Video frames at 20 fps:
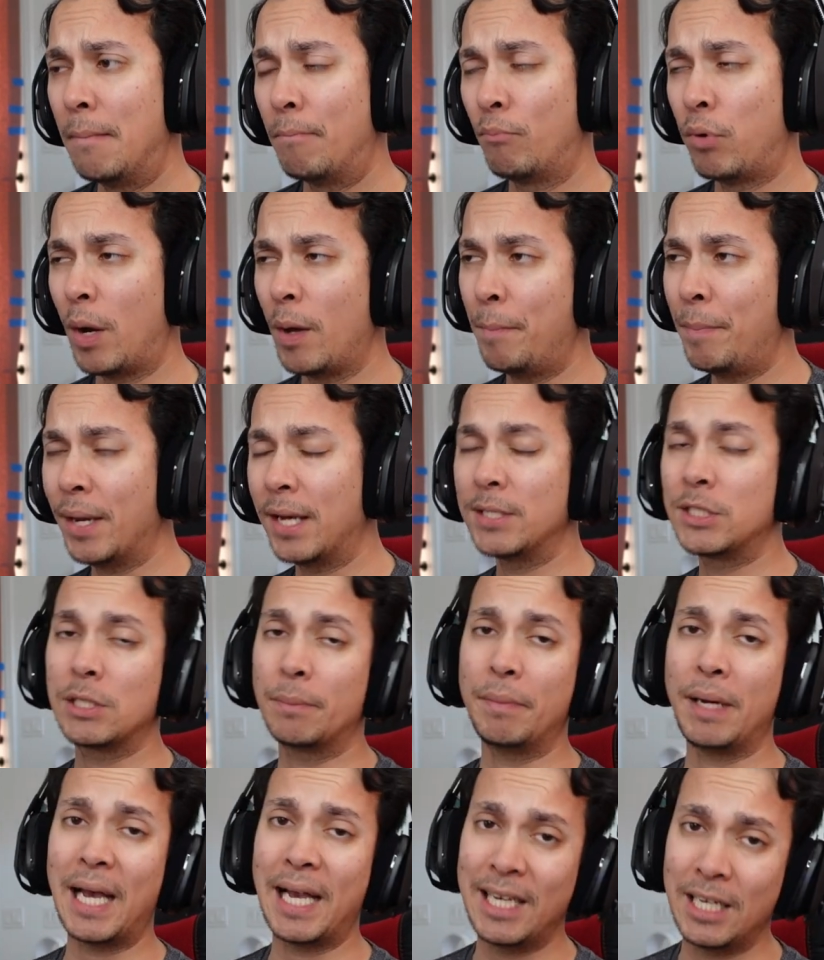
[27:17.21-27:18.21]
Probably pick up
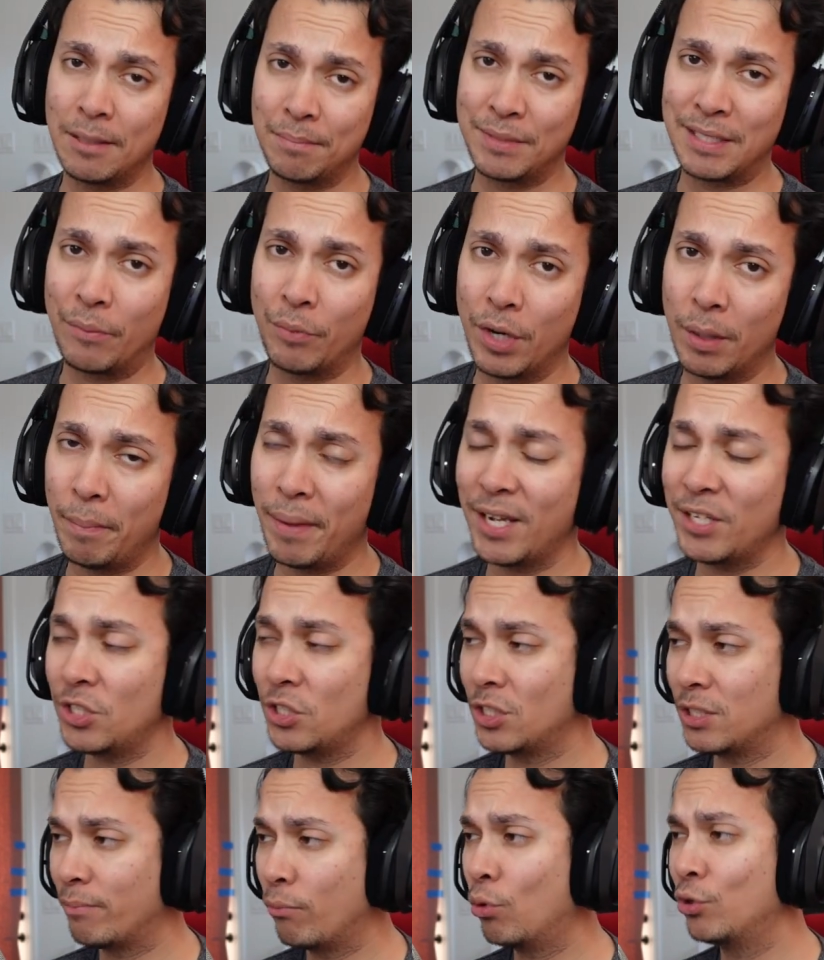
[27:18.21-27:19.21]
some items, I would imagine.
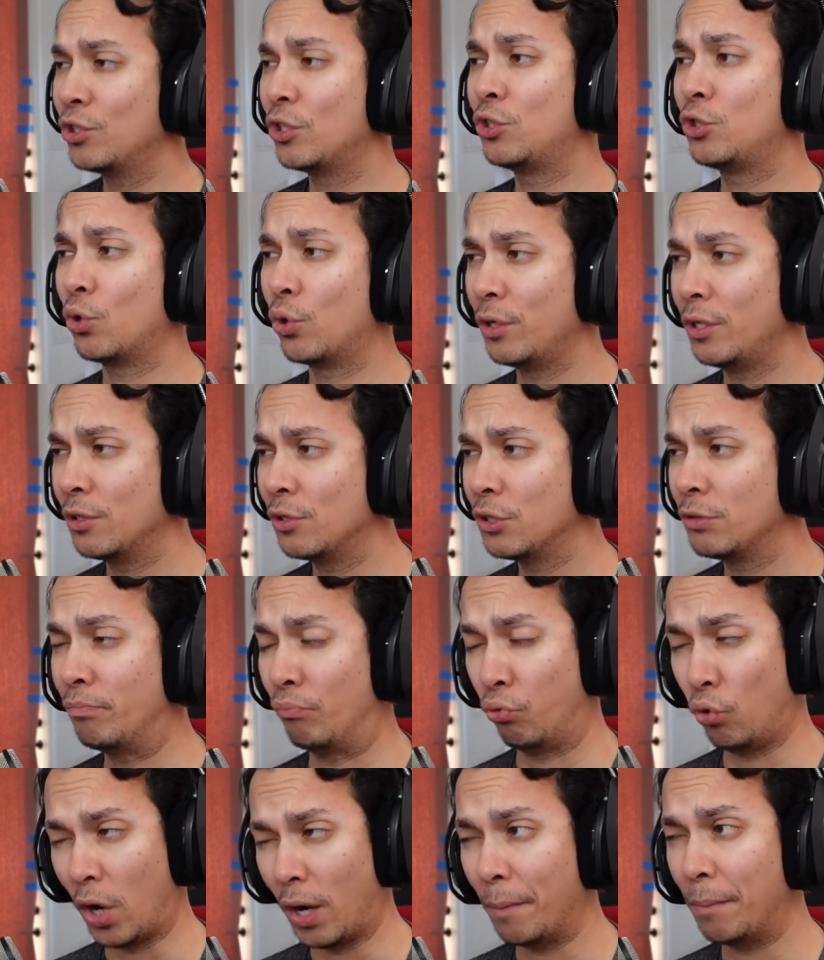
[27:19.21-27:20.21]
Some more tutorials
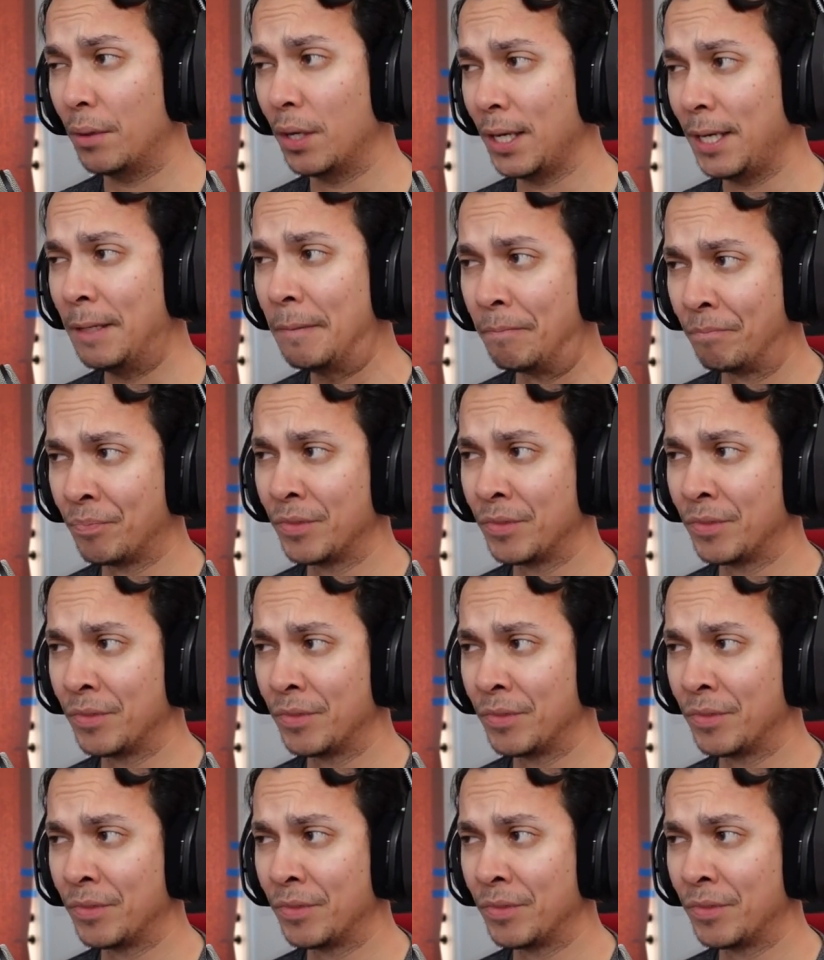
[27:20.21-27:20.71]
probably.